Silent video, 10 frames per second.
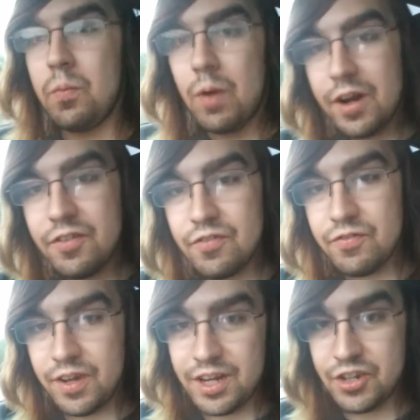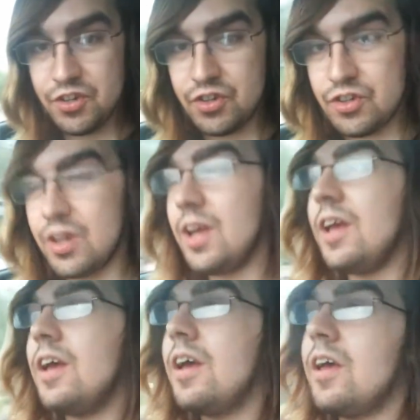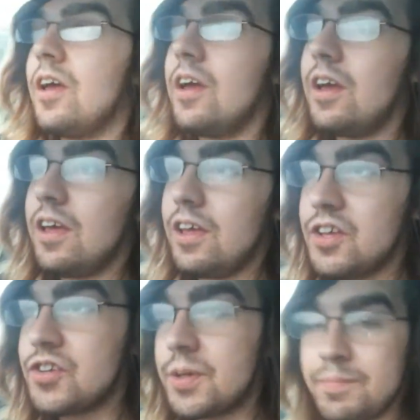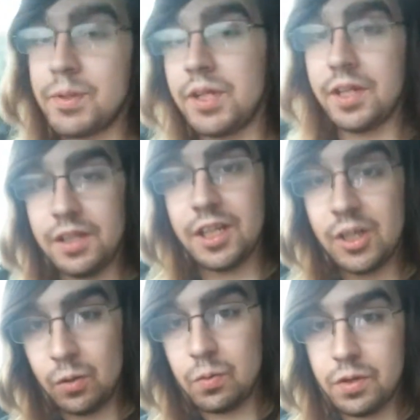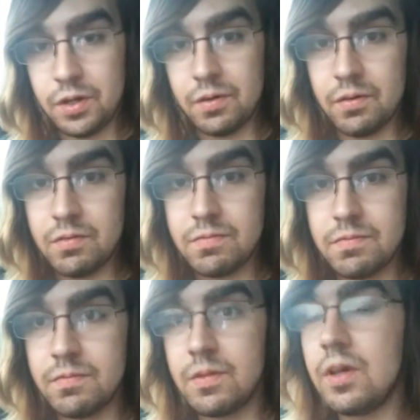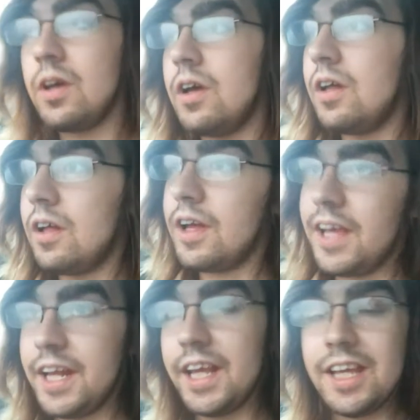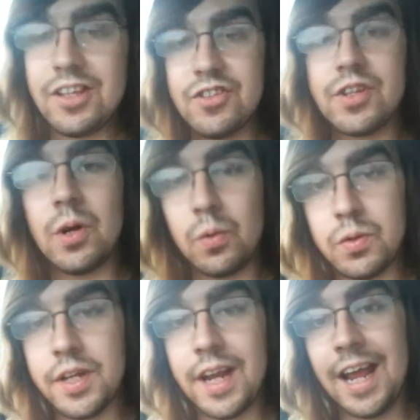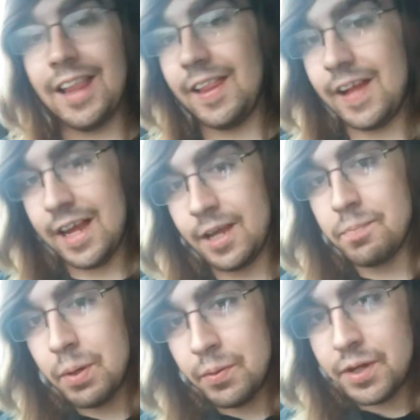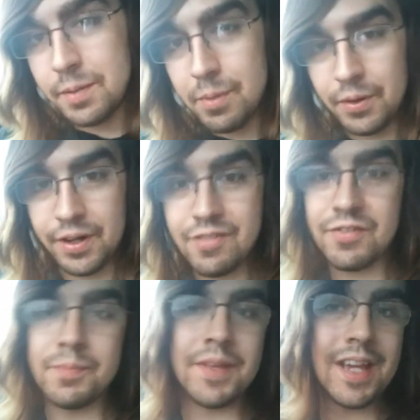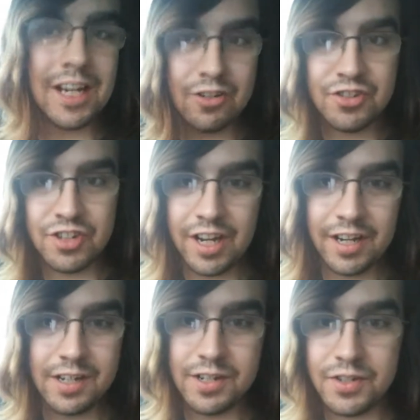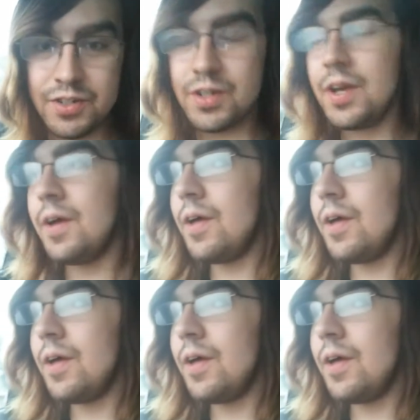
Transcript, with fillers: One fish is completely golden. It is golden like Ponyboy from The Outsiders.